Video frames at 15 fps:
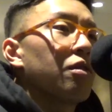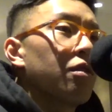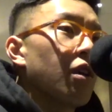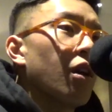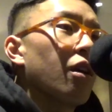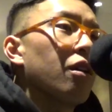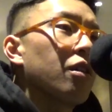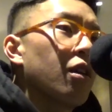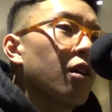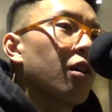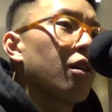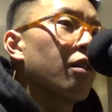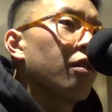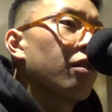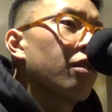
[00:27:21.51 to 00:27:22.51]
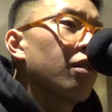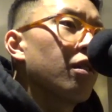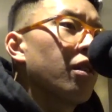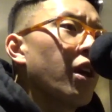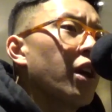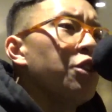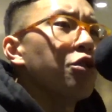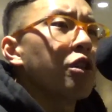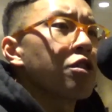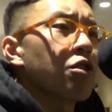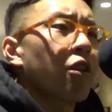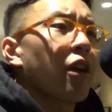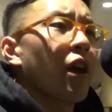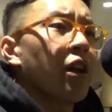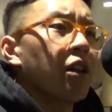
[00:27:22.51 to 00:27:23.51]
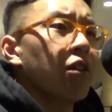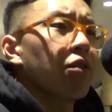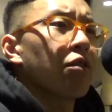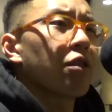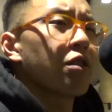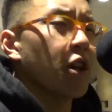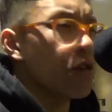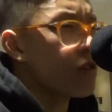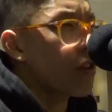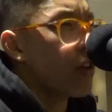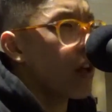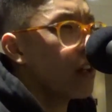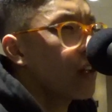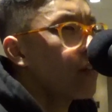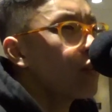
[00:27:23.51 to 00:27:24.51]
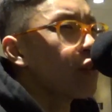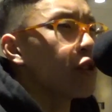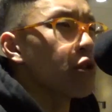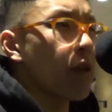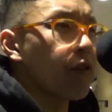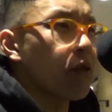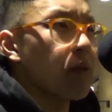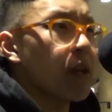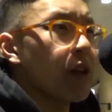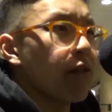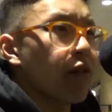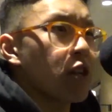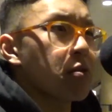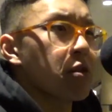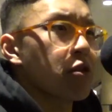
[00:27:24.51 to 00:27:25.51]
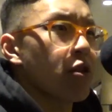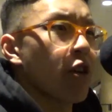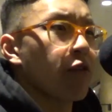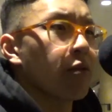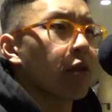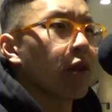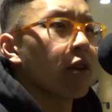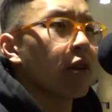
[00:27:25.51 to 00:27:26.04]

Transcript: Yeah. And you can start at any. Can you start at any level, or do you have to be freshman, sophomore?